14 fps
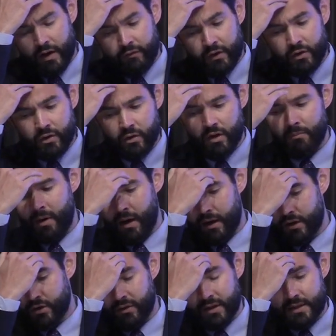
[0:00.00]
if you do the
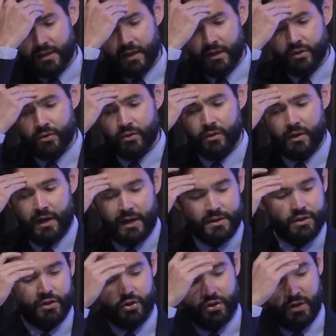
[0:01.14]
monitoring schedule as
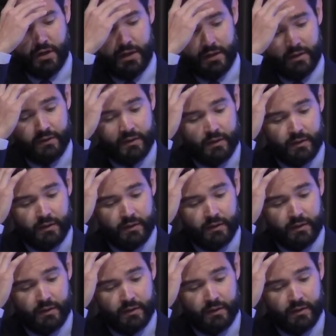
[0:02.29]
you should,